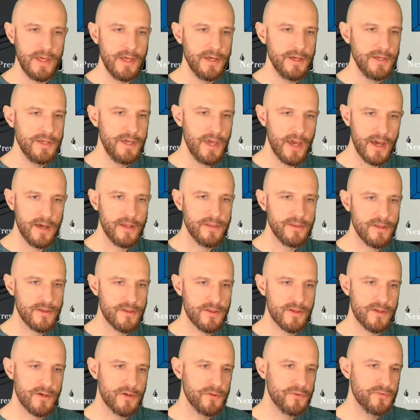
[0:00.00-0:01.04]
Yeah, this
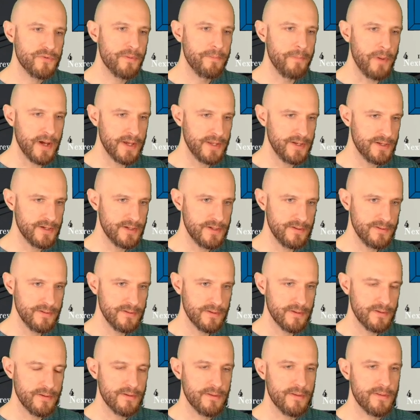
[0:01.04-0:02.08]
is a good reminder
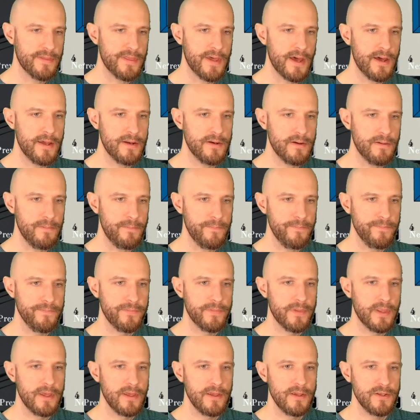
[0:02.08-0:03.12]
that
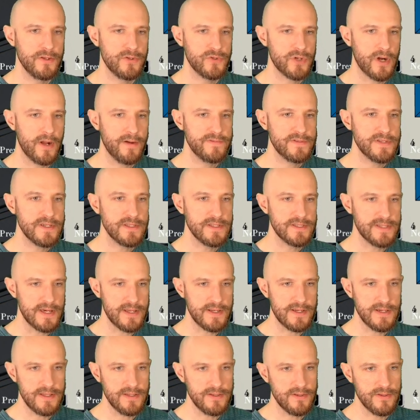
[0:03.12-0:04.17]
drafting dead
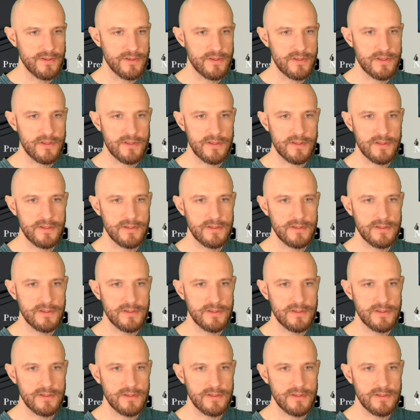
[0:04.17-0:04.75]
ends